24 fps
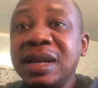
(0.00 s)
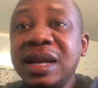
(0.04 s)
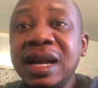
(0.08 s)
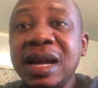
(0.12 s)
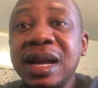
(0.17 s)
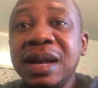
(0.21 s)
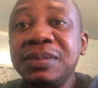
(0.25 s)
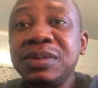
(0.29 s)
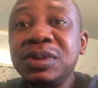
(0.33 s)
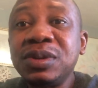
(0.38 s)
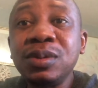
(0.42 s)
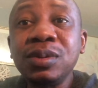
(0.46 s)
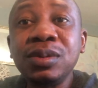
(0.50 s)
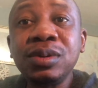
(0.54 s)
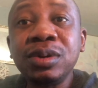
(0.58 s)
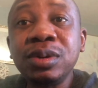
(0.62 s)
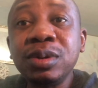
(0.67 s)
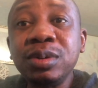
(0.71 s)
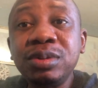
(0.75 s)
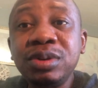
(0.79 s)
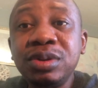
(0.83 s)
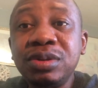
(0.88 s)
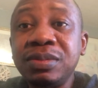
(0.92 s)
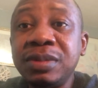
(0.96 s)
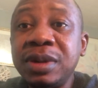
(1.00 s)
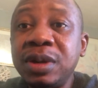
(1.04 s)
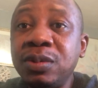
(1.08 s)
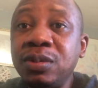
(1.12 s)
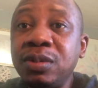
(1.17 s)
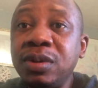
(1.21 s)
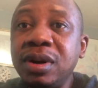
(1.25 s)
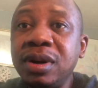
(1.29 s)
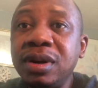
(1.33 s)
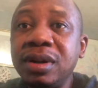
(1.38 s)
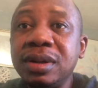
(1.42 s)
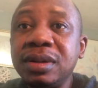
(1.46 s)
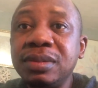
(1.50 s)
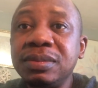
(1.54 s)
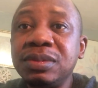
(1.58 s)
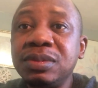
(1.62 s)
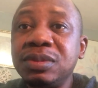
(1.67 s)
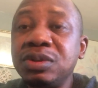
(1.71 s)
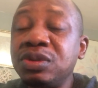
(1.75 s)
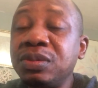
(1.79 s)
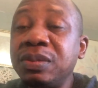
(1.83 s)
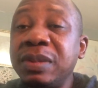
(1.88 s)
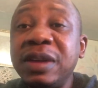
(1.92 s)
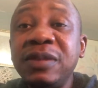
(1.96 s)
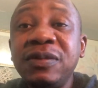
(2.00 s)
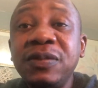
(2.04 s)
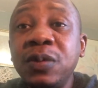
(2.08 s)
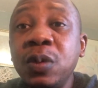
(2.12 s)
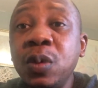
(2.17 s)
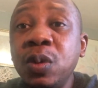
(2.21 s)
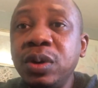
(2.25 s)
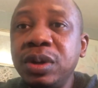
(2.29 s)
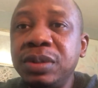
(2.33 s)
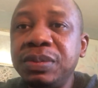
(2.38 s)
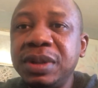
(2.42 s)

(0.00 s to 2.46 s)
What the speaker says: I'm so glued to my work, to my phone,